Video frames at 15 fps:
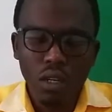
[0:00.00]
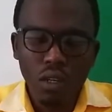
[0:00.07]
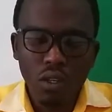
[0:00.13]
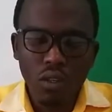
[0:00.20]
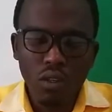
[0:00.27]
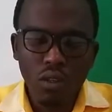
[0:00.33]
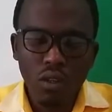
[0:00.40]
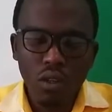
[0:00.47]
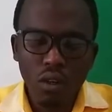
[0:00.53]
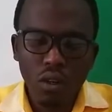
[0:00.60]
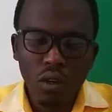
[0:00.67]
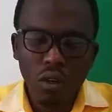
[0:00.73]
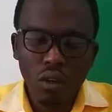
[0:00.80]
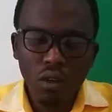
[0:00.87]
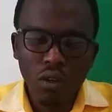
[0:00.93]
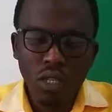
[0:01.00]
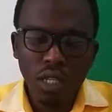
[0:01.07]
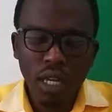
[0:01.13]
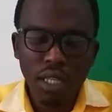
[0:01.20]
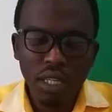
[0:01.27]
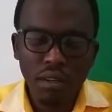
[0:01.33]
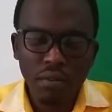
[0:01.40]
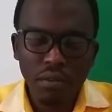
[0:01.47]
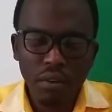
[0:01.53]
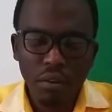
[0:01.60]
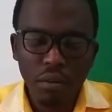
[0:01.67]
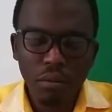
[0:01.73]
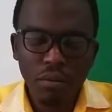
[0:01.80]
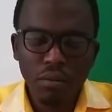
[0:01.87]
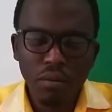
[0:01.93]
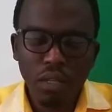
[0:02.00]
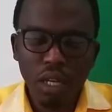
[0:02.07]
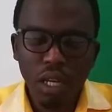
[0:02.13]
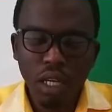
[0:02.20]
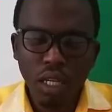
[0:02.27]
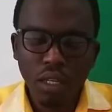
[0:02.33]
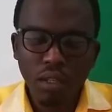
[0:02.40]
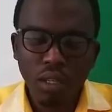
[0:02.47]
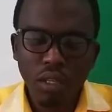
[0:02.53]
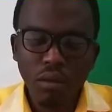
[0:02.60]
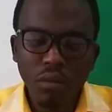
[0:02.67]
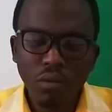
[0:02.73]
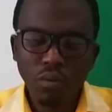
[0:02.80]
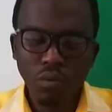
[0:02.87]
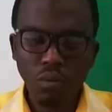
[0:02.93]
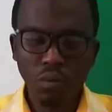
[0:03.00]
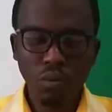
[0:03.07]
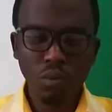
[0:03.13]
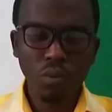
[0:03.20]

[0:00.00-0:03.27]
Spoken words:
So starting from the LinkedIn,